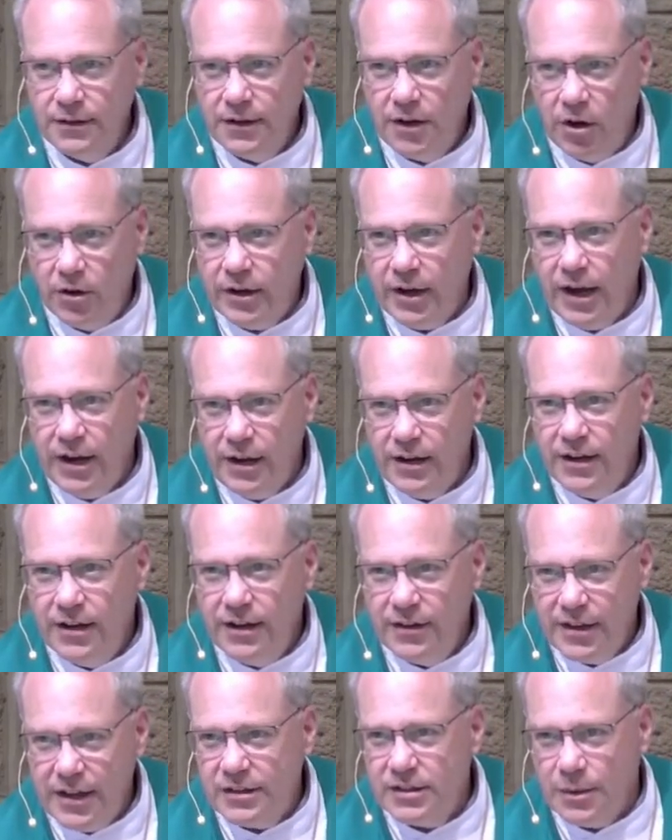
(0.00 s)
Okay?
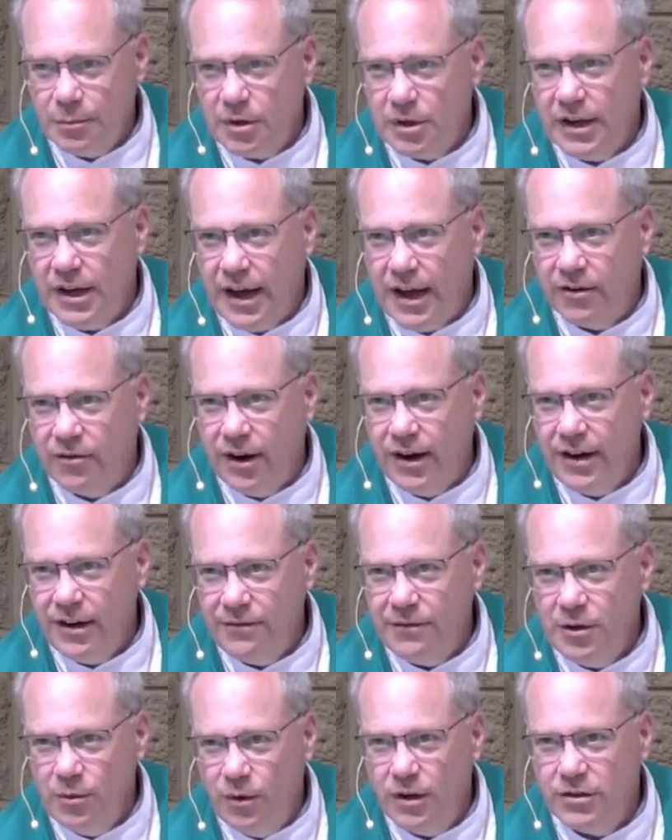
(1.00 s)
That's up to God, right? If
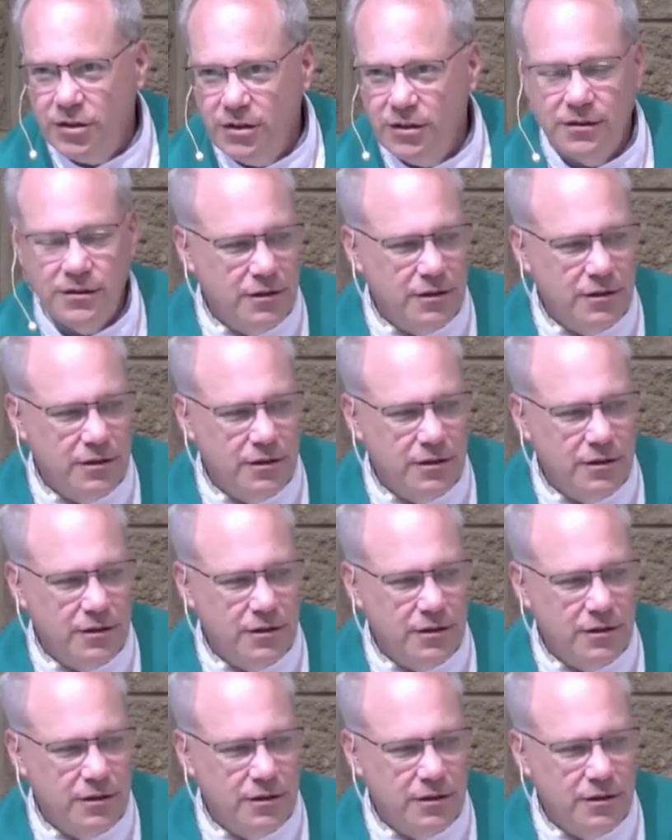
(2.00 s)
He wants you